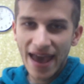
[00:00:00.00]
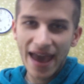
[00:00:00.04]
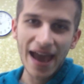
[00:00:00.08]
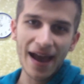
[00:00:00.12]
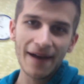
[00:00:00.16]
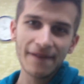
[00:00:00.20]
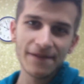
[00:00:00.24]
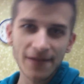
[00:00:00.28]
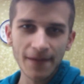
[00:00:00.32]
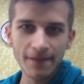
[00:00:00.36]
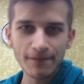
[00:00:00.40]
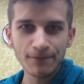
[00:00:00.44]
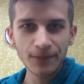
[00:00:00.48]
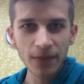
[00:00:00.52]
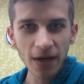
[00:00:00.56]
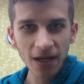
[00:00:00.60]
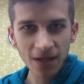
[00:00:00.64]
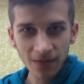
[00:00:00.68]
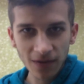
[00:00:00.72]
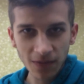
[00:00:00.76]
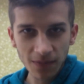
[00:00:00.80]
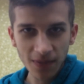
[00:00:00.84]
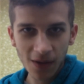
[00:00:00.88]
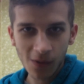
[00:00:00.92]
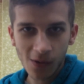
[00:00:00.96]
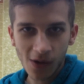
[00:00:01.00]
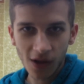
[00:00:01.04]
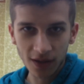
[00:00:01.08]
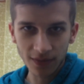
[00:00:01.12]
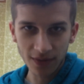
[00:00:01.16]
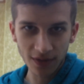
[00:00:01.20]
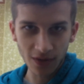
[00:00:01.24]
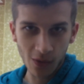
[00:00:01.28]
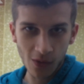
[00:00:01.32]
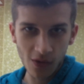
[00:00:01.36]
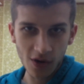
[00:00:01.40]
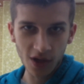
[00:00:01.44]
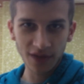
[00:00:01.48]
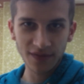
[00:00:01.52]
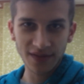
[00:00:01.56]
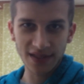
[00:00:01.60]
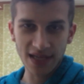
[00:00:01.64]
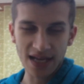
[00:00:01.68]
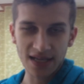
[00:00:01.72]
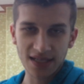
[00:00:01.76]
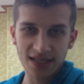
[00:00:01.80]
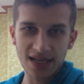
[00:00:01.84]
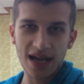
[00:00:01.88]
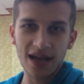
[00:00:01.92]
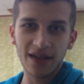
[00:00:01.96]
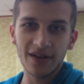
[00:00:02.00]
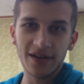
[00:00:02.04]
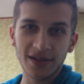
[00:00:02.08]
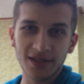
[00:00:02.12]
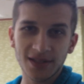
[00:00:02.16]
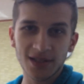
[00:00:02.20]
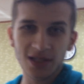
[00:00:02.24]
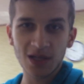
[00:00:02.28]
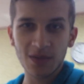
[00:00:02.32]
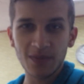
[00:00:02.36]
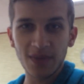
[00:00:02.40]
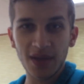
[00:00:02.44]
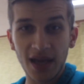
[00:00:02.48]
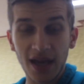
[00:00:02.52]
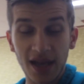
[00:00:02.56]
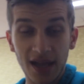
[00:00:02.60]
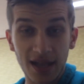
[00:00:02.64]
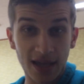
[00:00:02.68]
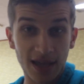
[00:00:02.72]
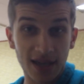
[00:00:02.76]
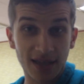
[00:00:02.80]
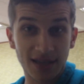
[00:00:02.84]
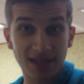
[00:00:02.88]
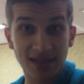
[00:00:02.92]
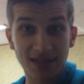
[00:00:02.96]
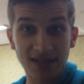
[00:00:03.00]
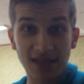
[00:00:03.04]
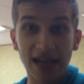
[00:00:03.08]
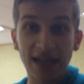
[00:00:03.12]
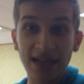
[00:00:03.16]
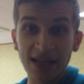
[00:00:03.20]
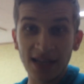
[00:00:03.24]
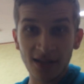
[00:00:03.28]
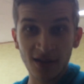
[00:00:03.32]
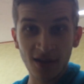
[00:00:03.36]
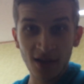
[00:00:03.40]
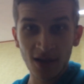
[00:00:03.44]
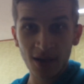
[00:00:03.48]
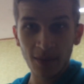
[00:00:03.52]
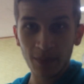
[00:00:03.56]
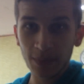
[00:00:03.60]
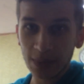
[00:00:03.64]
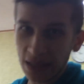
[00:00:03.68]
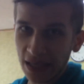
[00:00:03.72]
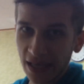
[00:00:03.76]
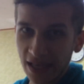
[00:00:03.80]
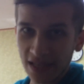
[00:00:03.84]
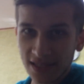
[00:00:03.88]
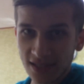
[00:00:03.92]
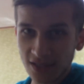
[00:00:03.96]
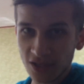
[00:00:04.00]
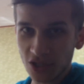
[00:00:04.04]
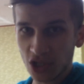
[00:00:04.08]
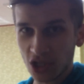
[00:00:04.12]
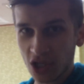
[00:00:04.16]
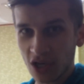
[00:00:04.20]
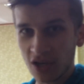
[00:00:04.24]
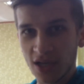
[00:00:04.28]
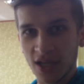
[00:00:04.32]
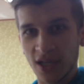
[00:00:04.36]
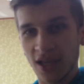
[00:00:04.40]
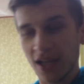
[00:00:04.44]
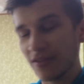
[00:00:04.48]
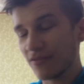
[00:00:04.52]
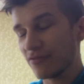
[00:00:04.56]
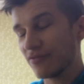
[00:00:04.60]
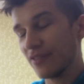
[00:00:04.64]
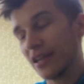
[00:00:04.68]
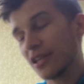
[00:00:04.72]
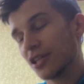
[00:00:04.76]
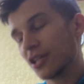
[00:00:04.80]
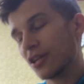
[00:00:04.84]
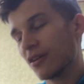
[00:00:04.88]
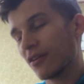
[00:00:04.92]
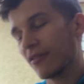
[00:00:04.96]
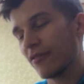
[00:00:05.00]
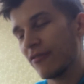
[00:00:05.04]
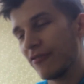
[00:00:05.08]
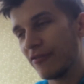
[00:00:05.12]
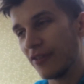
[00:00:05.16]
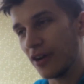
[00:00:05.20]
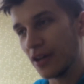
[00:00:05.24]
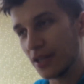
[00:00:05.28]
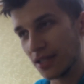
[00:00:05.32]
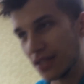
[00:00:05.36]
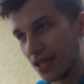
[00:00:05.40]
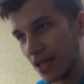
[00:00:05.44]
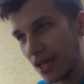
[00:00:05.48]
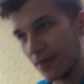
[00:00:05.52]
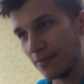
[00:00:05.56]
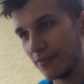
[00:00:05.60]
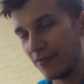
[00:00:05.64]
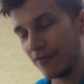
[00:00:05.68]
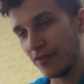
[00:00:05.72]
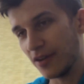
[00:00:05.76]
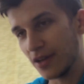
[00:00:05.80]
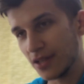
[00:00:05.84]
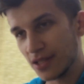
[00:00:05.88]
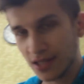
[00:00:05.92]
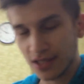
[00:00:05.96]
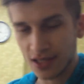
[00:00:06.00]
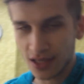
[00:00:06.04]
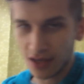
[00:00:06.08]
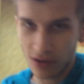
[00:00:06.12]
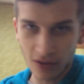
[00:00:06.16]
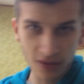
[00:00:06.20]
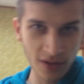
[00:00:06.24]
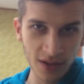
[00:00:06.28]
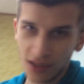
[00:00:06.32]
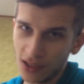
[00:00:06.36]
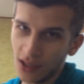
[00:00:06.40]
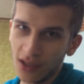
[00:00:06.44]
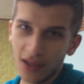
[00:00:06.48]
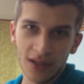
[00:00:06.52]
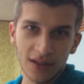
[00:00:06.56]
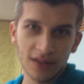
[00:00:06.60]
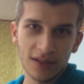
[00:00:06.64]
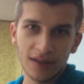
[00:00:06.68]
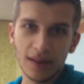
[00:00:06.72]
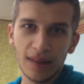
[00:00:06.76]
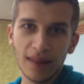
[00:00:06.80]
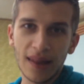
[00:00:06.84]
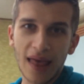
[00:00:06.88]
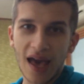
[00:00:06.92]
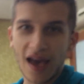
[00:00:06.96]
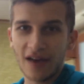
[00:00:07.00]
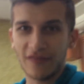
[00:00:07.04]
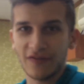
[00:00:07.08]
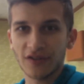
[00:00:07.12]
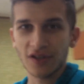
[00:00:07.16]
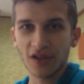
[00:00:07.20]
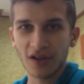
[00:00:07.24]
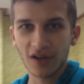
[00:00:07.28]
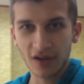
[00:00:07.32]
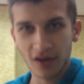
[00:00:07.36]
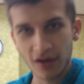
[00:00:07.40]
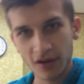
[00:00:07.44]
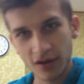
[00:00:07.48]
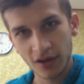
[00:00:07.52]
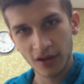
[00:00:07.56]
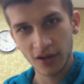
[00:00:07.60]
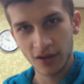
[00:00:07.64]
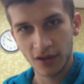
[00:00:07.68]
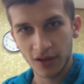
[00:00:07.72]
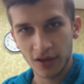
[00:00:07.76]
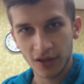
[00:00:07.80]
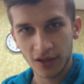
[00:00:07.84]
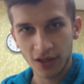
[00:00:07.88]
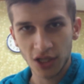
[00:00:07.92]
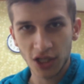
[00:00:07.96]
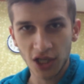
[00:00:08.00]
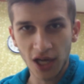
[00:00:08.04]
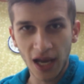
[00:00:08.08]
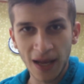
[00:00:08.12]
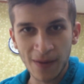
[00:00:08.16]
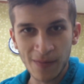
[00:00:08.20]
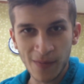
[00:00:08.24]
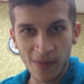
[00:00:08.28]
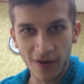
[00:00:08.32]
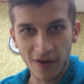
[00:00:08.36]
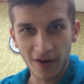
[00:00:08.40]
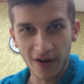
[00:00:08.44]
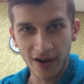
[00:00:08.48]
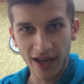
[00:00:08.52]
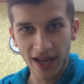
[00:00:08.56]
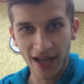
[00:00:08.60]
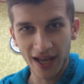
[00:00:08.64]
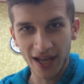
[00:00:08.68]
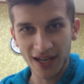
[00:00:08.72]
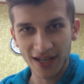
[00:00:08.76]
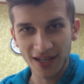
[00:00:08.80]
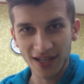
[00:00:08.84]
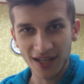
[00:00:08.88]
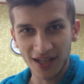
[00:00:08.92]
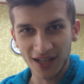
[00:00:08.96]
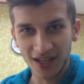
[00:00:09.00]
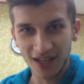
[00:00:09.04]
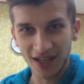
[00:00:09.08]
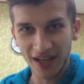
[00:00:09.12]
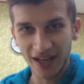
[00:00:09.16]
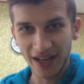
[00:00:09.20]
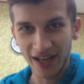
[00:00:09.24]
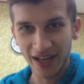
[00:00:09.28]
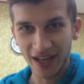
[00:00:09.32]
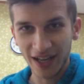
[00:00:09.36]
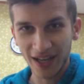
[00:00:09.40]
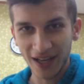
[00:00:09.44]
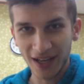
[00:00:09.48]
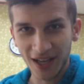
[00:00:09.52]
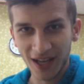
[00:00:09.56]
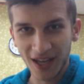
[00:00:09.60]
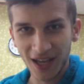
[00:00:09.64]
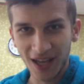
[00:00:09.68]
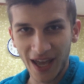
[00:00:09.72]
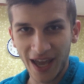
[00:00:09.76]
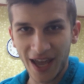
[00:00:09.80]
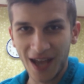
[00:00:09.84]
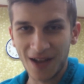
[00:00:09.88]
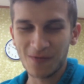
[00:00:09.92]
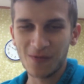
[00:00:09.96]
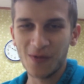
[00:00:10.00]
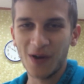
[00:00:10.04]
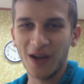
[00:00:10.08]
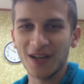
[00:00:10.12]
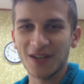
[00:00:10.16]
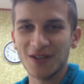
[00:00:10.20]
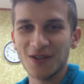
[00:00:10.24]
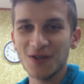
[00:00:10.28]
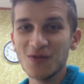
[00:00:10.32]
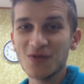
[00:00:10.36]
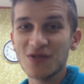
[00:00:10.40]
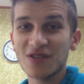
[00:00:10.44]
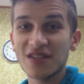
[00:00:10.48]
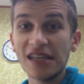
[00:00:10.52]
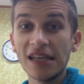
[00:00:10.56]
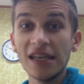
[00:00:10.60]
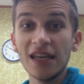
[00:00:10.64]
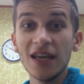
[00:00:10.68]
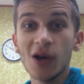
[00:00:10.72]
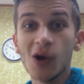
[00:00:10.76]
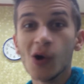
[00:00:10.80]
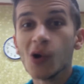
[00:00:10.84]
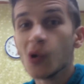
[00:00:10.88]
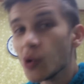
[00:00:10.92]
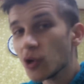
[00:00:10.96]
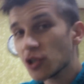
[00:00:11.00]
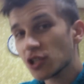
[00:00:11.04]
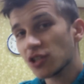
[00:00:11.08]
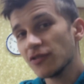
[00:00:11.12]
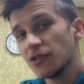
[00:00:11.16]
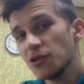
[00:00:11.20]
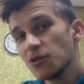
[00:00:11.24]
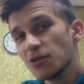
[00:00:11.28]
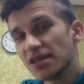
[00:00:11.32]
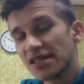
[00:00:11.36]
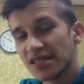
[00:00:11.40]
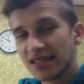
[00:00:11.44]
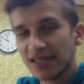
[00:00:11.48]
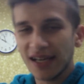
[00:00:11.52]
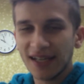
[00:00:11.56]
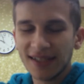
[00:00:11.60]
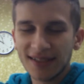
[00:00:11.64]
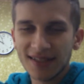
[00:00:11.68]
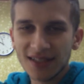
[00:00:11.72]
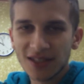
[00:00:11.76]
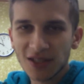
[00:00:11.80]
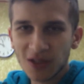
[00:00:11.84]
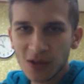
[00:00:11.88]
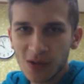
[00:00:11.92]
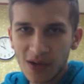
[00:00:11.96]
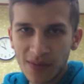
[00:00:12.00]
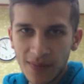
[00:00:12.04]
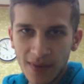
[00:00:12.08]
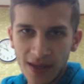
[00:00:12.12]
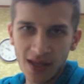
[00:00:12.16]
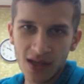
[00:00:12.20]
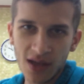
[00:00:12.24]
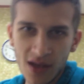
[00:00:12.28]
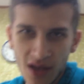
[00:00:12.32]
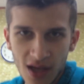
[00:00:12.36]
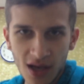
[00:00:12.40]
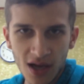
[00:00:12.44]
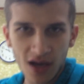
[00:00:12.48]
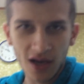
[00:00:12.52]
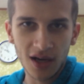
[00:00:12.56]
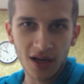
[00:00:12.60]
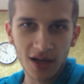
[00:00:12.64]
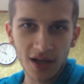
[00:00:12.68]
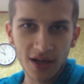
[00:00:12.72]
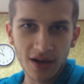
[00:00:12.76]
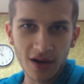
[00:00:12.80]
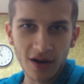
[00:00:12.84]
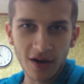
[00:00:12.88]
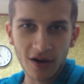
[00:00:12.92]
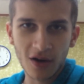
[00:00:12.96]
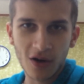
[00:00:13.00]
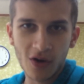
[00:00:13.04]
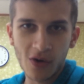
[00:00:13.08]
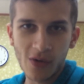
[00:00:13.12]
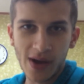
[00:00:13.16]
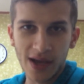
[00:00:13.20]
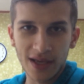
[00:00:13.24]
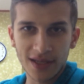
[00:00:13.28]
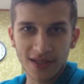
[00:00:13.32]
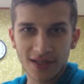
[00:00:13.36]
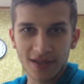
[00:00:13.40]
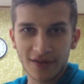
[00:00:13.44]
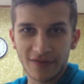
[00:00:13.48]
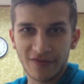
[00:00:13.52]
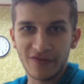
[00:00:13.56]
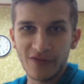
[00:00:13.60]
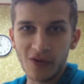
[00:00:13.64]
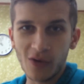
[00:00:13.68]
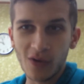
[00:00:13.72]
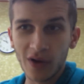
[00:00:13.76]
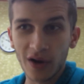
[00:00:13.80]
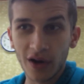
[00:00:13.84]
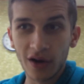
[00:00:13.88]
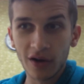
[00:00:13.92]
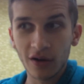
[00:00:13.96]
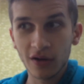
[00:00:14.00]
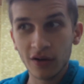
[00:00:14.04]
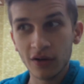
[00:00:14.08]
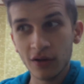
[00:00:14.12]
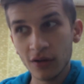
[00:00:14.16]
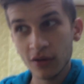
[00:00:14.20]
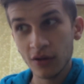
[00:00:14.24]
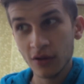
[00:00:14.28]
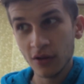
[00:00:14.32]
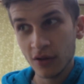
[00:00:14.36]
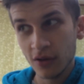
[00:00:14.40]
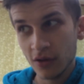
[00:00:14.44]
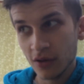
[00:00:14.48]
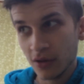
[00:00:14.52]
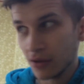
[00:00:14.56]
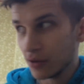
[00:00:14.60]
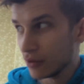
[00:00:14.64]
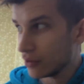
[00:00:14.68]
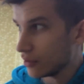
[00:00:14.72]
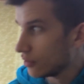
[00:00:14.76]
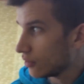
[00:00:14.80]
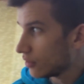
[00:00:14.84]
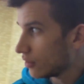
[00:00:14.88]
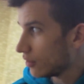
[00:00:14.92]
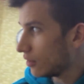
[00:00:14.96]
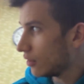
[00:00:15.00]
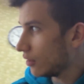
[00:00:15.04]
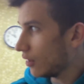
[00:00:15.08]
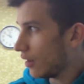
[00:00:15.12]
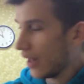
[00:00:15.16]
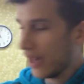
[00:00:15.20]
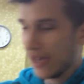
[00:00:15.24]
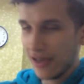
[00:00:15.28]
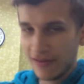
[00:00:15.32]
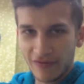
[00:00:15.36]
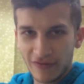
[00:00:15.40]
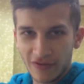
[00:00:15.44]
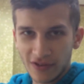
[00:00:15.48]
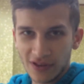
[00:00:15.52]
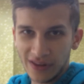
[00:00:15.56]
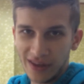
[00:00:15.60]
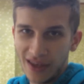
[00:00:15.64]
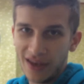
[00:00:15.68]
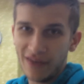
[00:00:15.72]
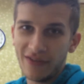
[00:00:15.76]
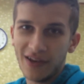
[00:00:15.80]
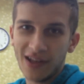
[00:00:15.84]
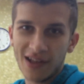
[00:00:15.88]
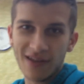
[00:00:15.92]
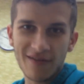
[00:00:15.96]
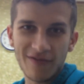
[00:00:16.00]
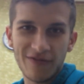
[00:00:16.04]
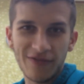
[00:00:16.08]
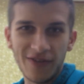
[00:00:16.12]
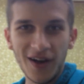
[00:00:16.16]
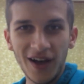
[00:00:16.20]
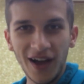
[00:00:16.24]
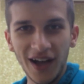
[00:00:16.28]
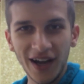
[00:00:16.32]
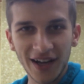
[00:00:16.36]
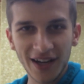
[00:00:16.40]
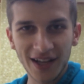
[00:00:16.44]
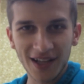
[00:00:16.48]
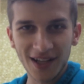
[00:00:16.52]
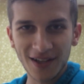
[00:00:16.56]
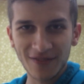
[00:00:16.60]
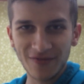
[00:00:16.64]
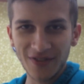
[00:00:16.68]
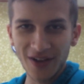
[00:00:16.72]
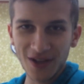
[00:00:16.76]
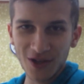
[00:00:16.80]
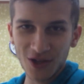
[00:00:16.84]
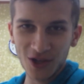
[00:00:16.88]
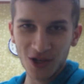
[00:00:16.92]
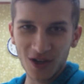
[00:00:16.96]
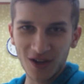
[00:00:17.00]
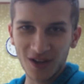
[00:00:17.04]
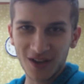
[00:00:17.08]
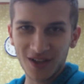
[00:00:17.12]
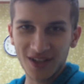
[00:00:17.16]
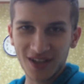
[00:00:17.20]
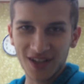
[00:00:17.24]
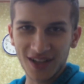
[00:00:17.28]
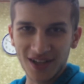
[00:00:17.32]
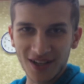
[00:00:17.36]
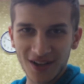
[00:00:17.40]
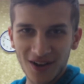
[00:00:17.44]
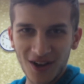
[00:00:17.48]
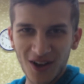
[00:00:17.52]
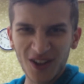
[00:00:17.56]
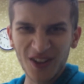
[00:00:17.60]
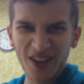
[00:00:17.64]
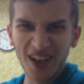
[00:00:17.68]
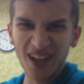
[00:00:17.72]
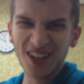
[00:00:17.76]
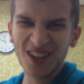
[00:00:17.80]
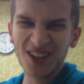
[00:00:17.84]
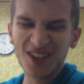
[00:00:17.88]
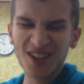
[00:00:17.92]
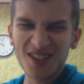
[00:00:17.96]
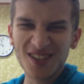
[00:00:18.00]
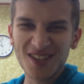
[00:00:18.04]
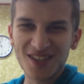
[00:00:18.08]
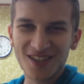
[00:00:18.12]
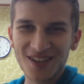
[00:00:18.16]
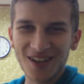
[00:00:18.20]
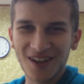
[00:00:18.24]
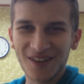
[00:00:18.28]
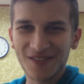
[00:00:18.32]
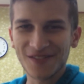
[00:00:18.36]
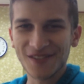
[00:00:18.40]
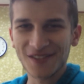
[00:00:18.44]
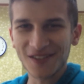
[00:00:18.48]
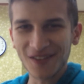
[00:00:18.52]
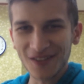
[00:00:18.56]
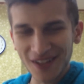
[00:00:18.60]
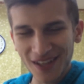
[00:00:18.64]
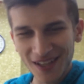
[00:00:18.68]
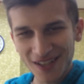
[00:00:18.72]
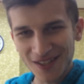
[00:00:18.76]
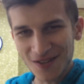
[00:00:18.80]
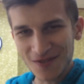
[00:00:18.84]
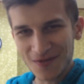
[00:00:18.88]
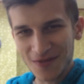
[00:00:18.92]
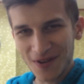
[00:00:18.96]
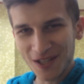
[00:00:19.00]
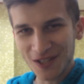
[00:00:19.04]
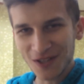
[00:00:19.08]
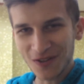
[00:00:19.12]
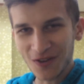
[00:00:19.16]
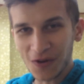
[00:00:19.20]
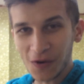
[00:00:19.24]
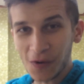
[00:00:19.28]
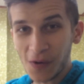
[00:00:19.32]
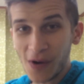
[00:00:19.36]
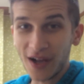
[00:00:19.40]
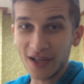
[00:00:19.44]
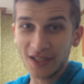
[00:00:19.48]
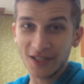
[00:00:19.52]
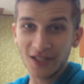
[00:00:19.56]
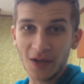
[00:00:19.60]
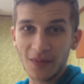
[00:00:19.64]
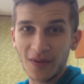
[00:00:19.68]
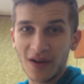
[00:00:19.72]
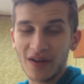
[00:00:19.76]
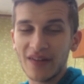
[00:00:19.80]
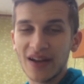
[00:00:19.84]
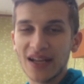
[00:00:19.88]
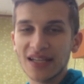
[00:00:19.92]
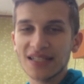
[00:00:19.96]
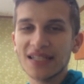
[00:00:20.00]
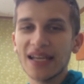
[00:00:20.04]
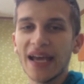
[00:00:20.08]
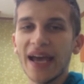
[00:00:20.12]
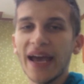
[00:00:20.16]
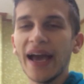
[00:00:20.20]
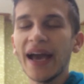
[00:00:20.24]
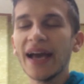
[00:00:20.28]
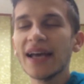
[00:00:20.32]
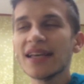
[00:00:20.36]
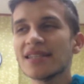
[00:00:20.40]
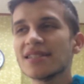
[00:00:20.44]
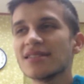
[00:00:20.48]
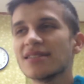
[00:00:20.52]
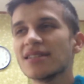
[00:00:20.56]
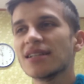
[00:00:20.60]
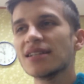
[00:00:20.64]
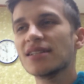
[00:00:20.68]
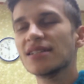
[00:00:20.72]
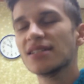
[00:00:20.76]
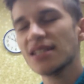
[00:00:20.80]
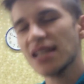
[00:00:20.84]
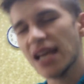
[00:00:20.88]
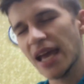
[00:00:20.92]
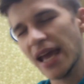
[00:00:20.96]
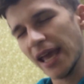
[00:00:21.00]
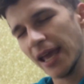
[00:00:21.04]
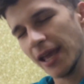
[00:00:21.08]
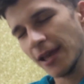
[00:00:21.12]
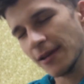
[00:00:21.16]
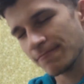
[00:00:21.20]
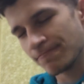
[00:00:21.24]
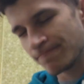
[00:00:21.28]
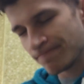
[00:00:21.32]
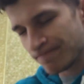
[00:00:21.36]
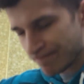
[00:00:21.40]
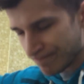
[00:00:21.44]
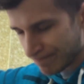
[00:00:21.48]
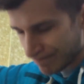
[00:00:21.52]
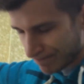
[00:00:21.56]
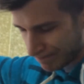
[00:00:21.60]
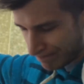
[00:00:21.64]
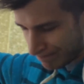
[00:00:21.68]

Have some fun with me. Welcome to the world of Zach Tyler. It's going to be an exciting place, journey, adventure, fun time, fun zone, laughter chamber. And I can't wait to see which of you decide to join me on our quest for life and living and fun and adventure and all that good stuff. So thanks so much for watching. Hope you're having a fantastic day.